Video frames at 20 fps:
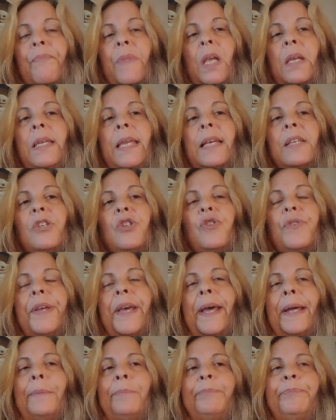
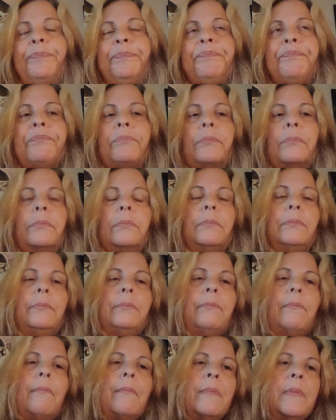Yesterday,
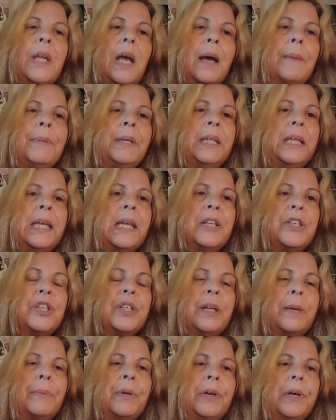I'm in the
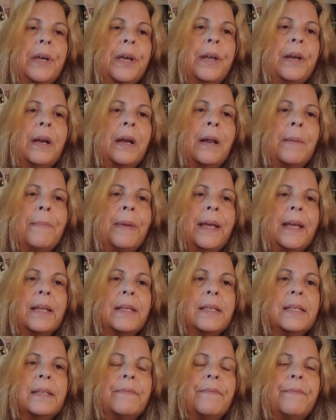kitchen, I'm cooking, and I'm
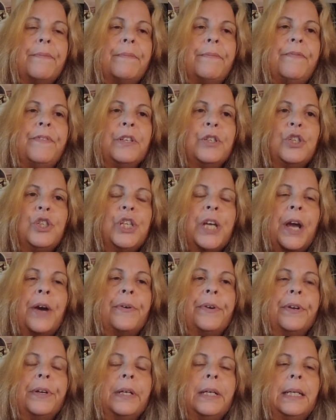making some fish
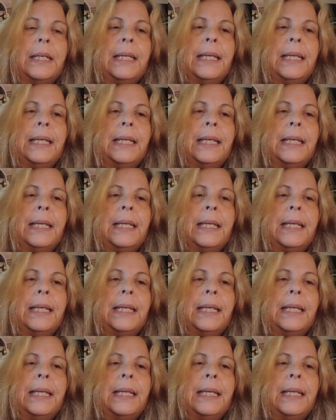chowder.